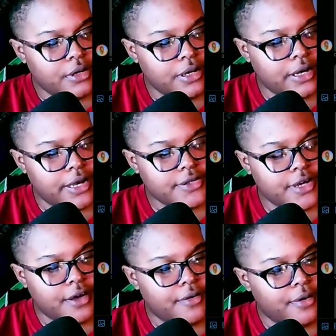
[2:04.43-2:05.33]
And I
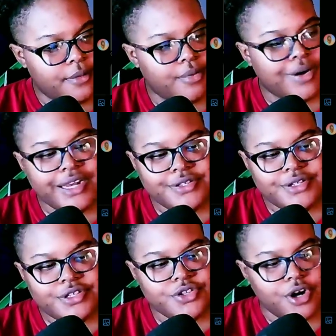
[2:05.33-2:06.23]
said,
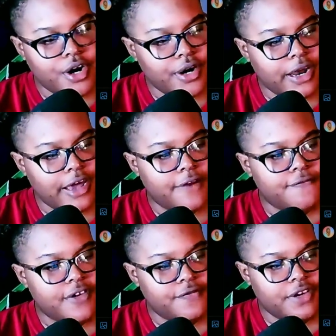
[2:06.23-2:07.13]
"Prices start at
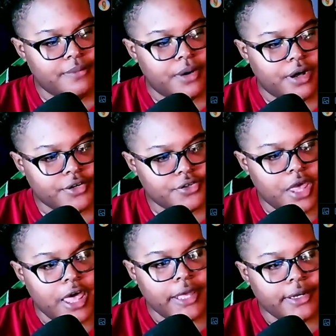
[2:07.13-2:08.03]
$50
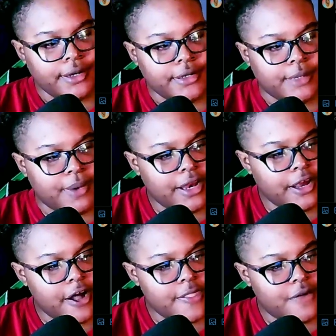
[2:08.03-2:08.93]

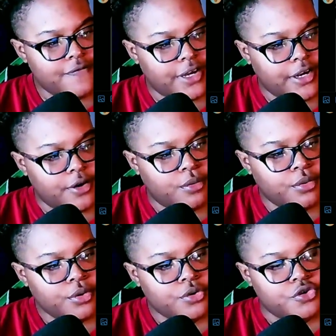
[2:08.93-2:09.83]
depending on the video.
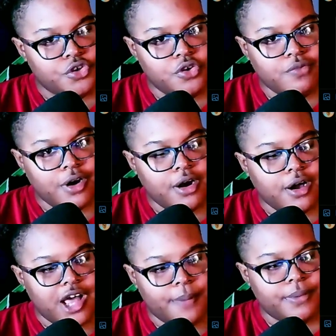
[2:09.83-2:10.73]
Do you want a
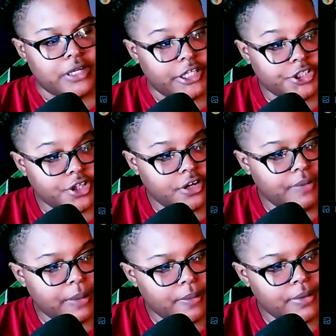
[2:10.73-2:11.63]
compilation of
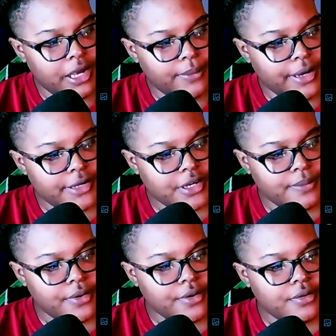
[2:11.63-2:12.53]
people playing
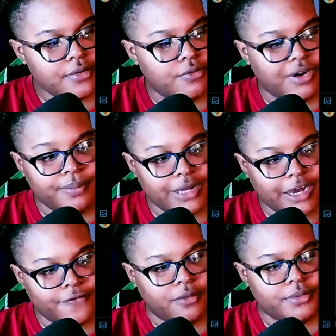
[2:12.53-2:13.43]
basketball? What
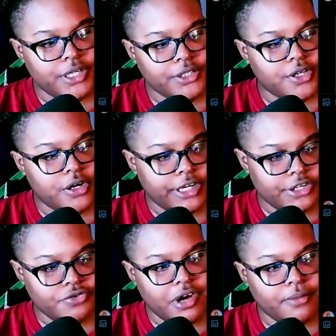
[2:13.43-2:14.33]
platform? TikTok,
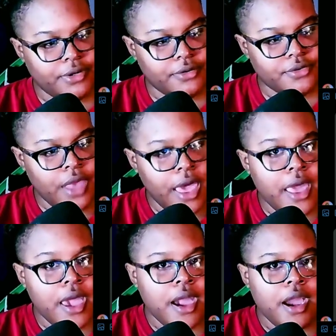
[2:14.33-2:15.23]
Instagram Reels?"
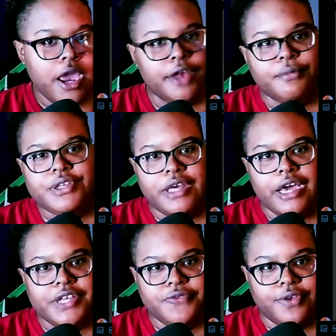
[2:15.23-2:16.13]
And the reason
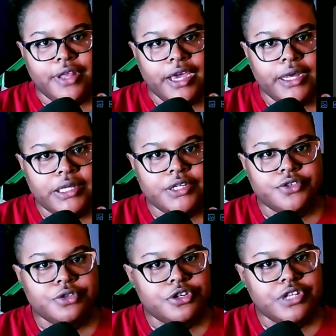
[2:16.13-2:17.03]
I asked for that is
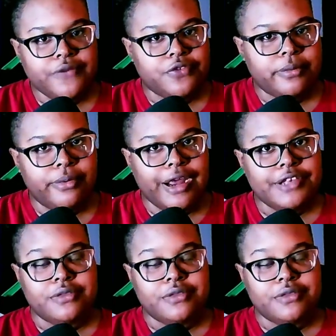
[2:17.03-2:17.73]
to decipher the price.